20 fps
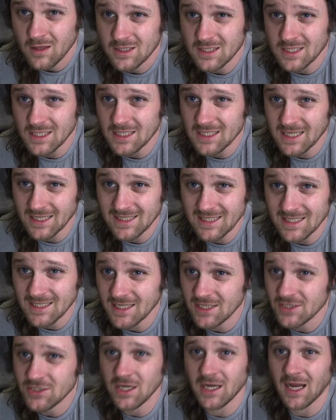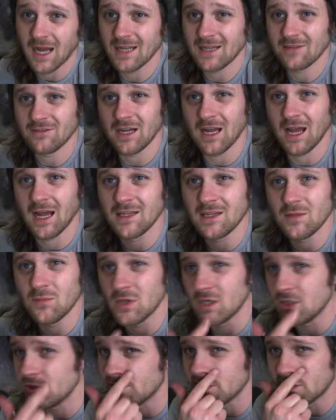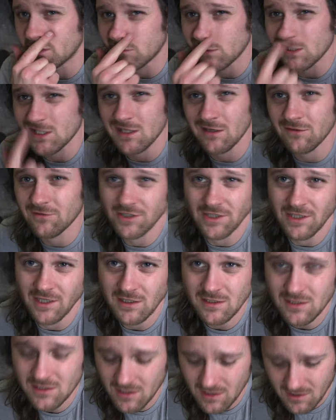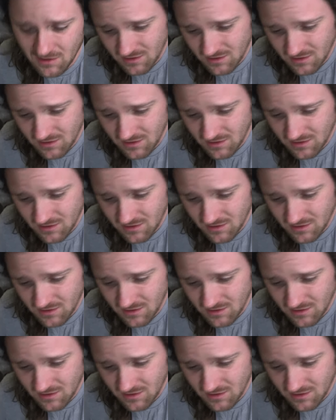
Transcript: See, as a teenager, I never had the patience for stuff like this.